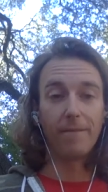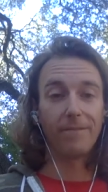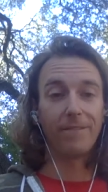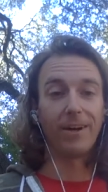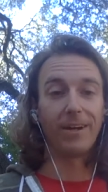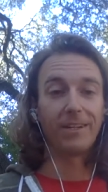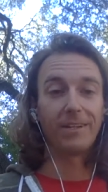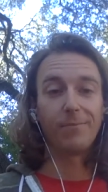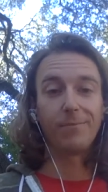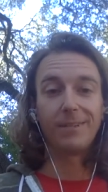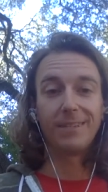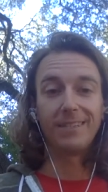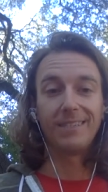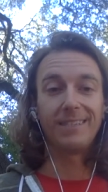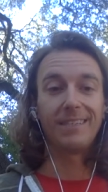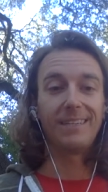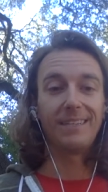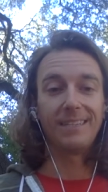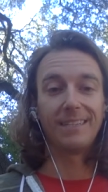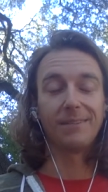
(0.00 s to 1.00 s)
vitamin
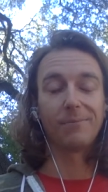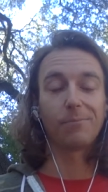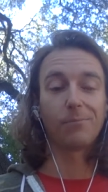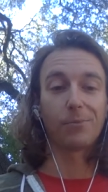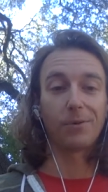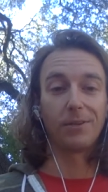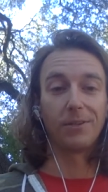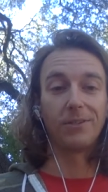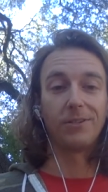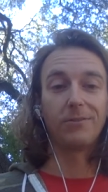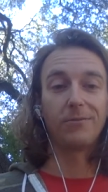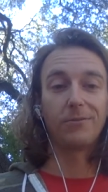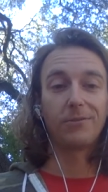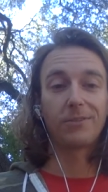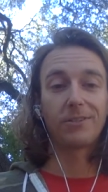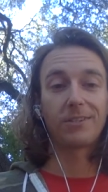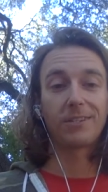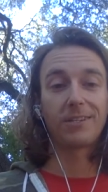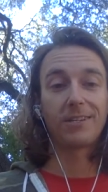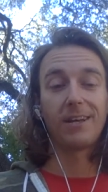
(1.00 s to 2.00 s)
D
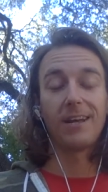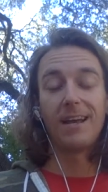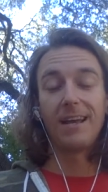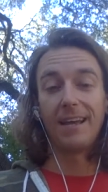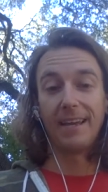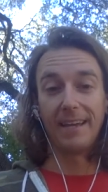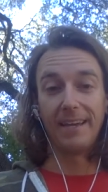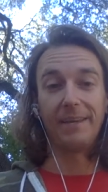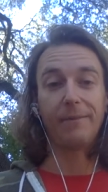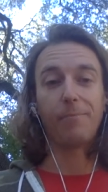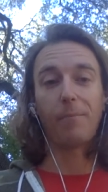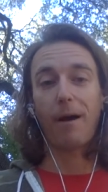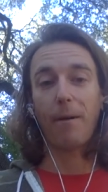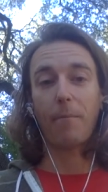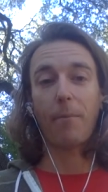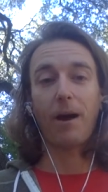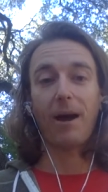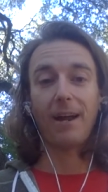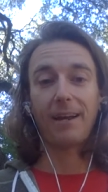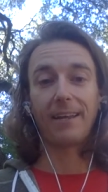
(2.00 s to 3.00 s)
produced in my
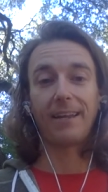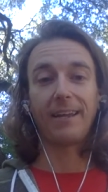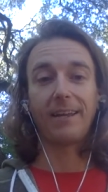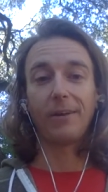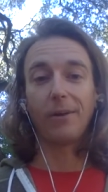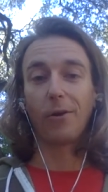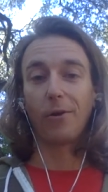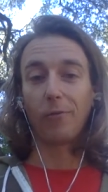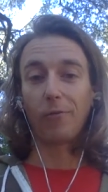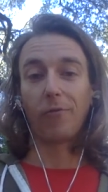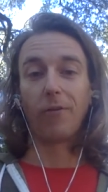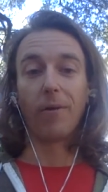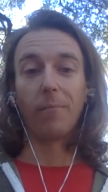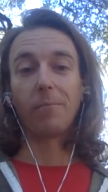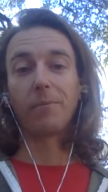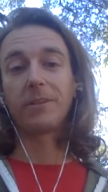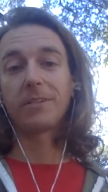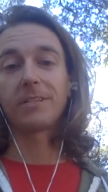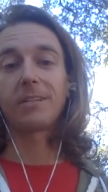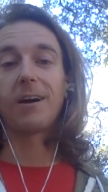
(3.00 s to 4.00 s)
body
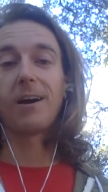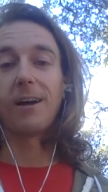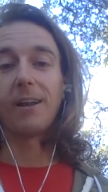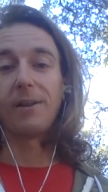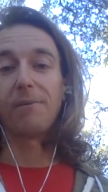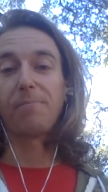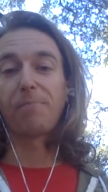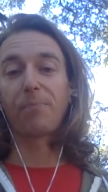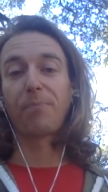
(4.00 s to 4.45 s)
from the sun.